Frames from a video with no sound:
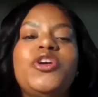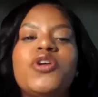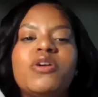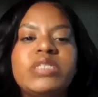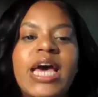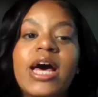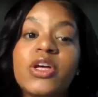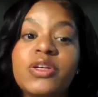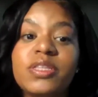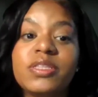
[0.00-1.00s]
you don't
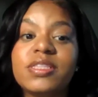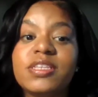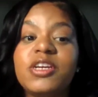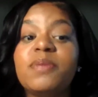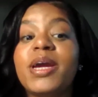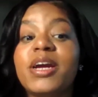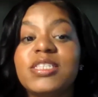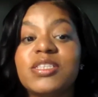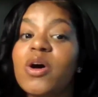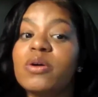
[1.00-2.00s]
tell your
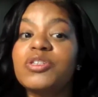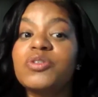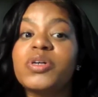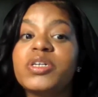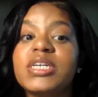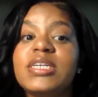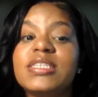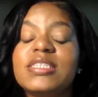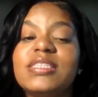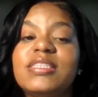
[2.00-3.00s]
parents the whole story,
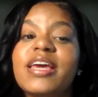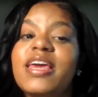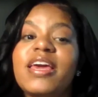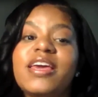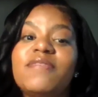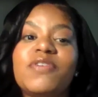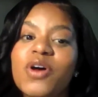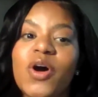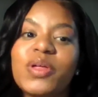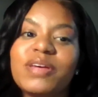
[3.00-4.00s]
they can't give you the
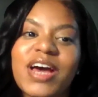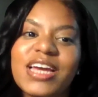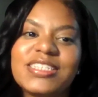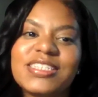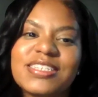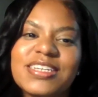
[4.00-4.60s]
whole advice.